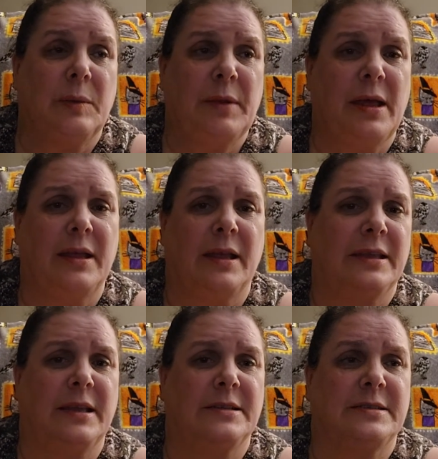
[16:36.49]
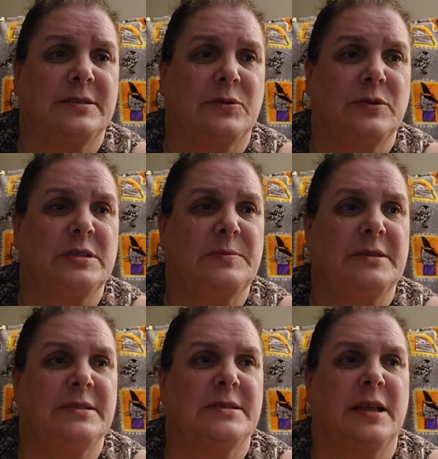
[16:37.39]
I'm not against
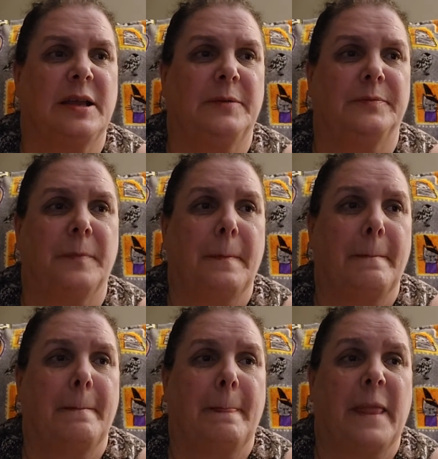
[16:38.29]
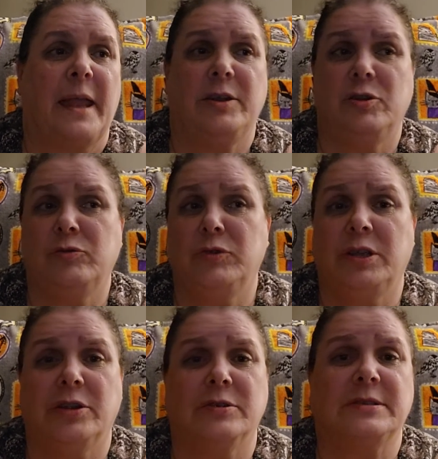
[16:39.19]
Christmas, and New
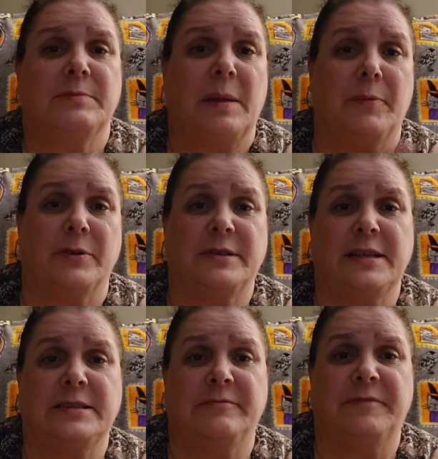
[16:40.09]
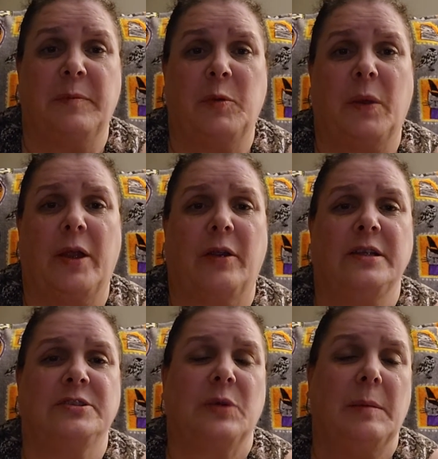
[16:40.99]
Year's, and my birthday's in
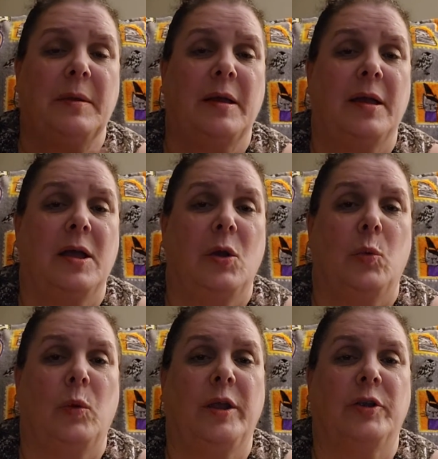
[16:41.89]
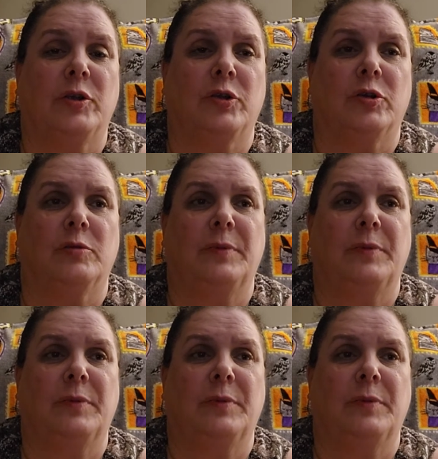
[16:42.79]
February, so I'm a winter girl.